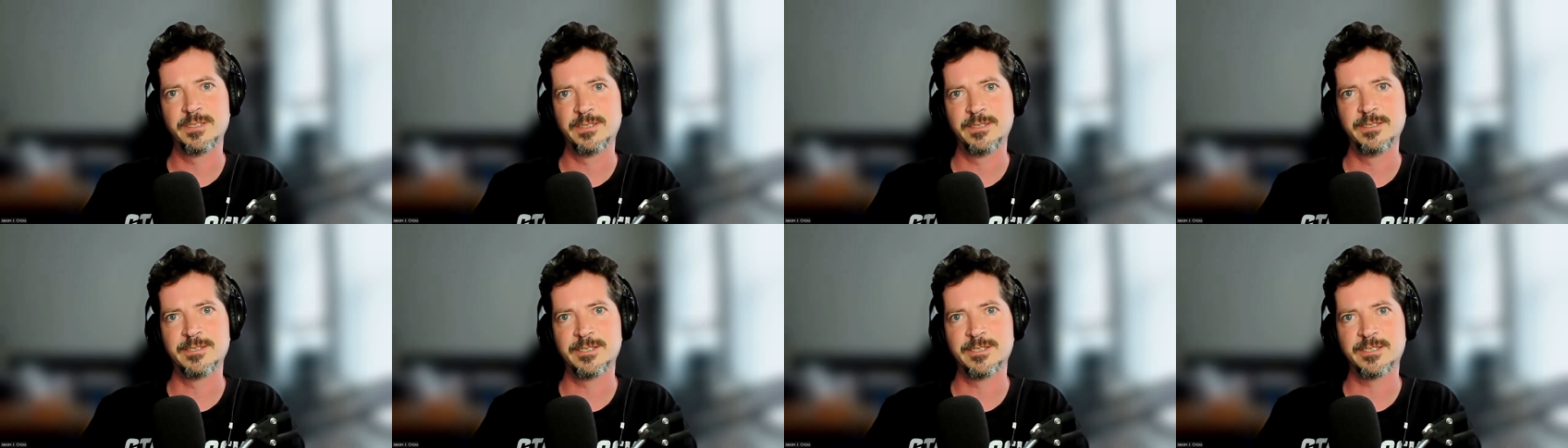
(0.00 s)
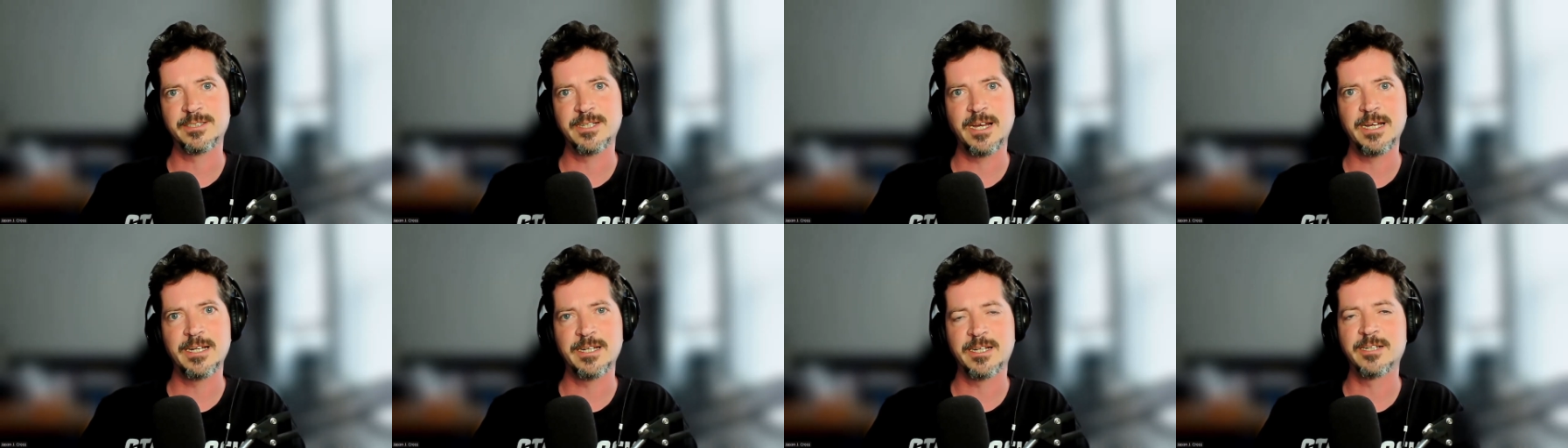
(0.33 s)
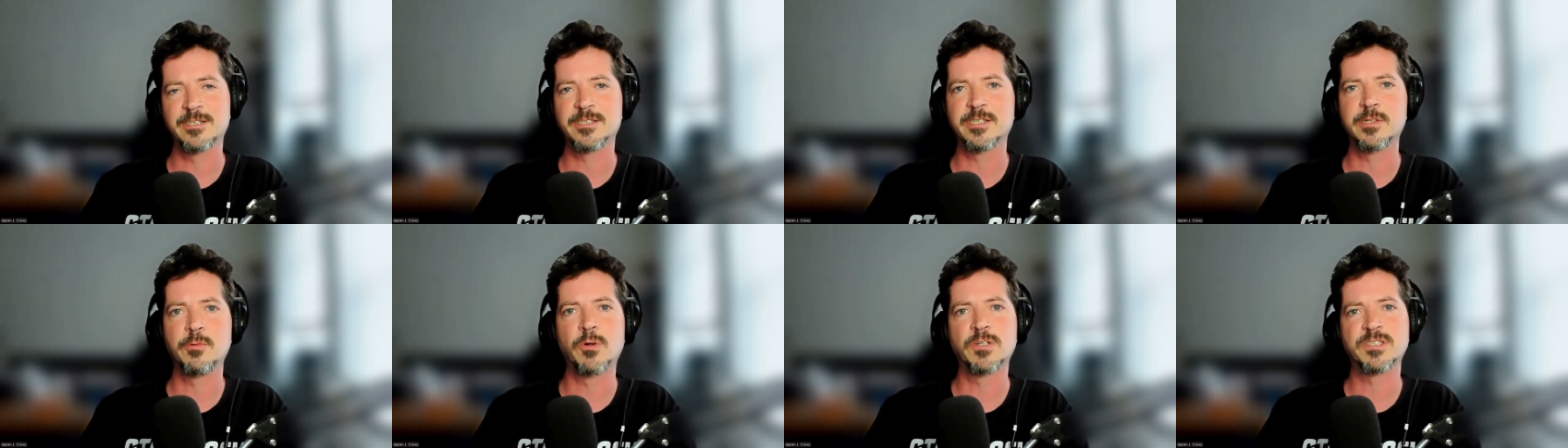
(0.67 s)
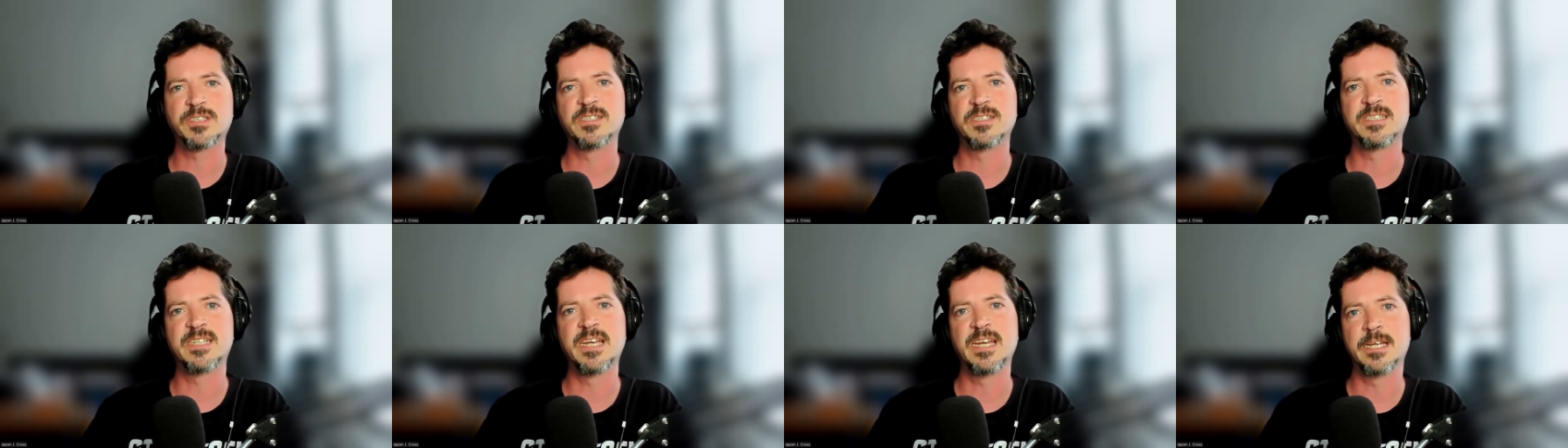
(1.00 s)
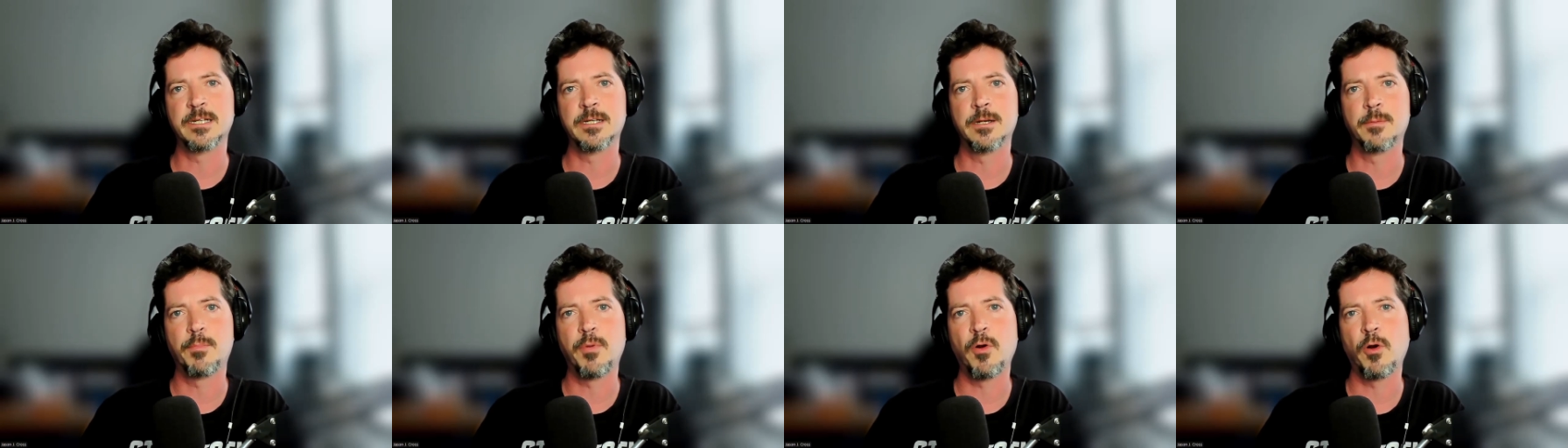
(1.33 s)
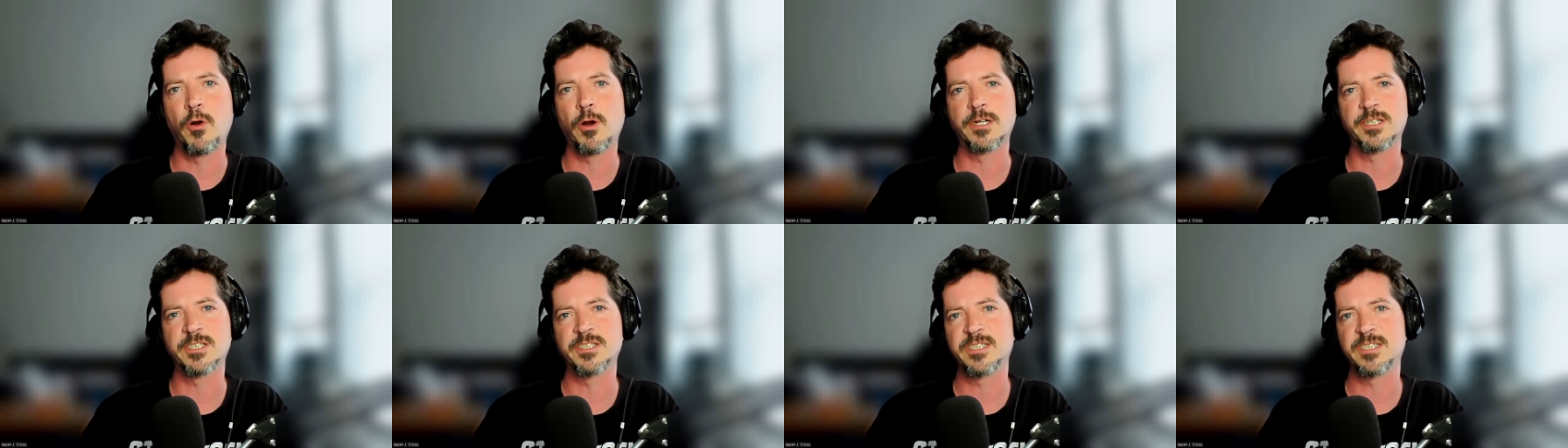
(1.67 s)
he's excited because he wants to take it
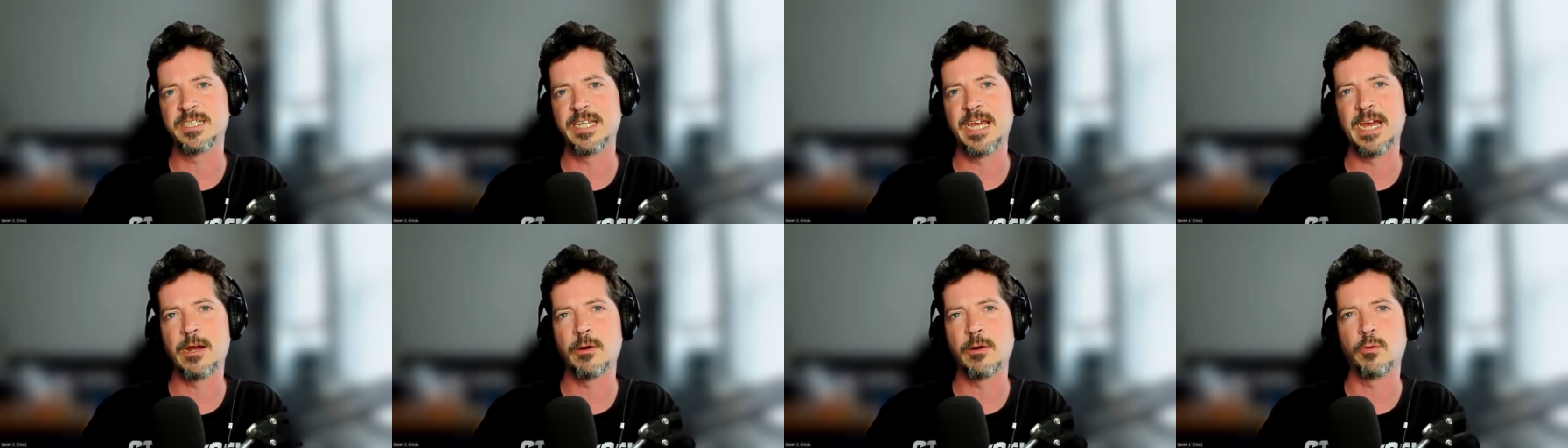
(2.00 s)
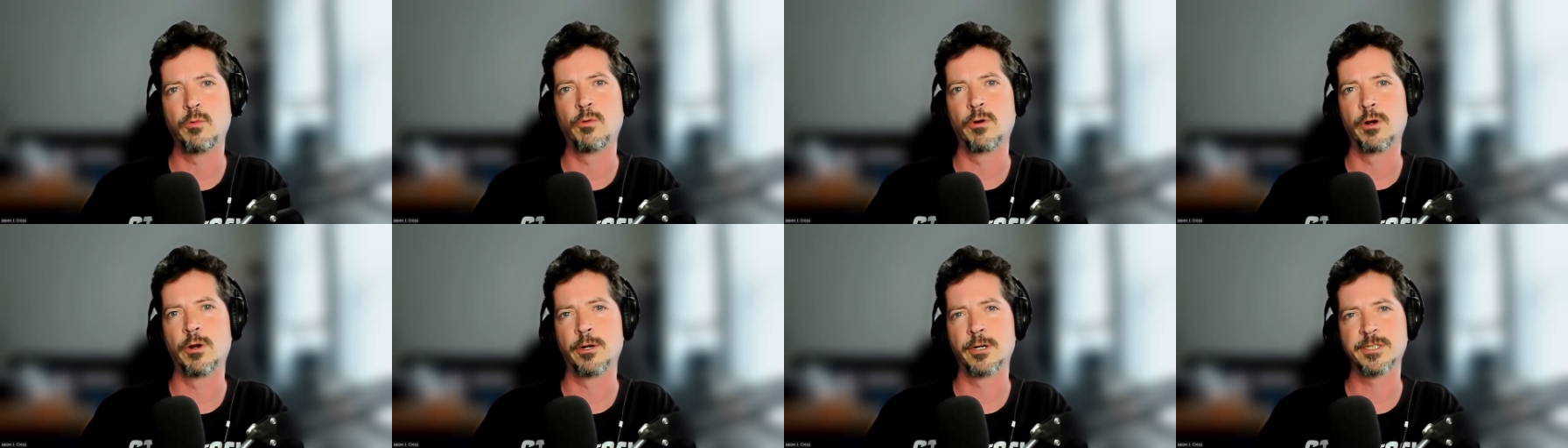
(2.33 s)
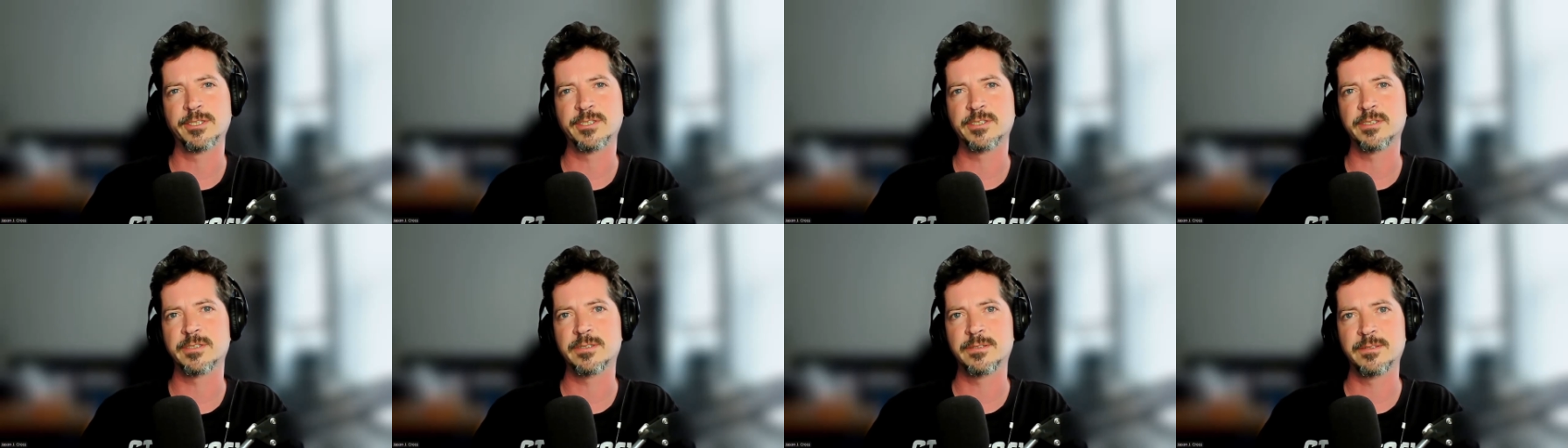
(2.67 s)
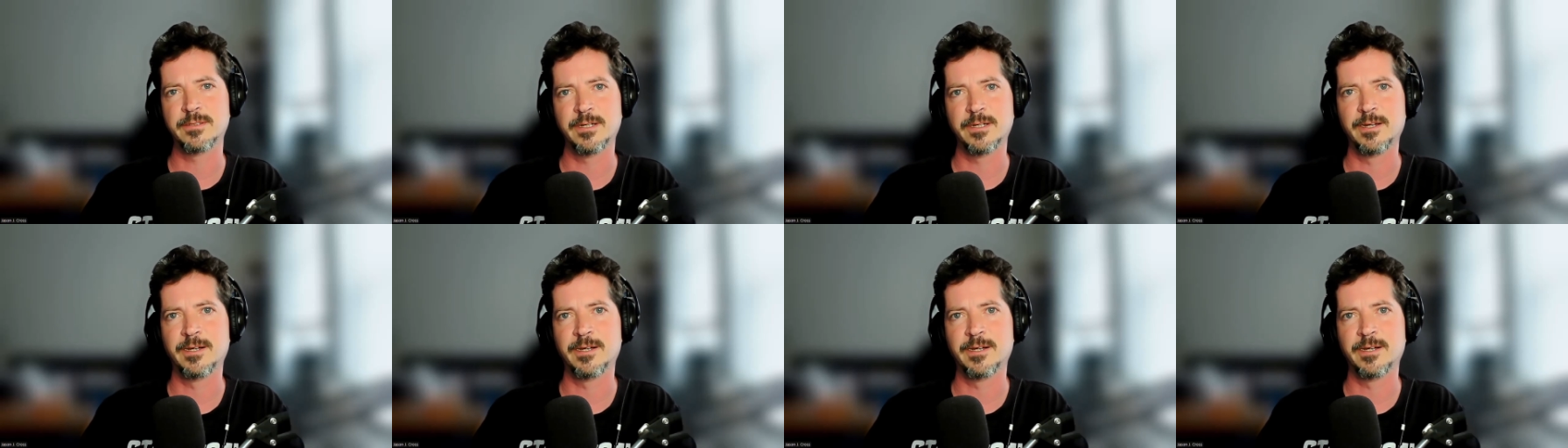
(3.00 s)
apart to see how it works.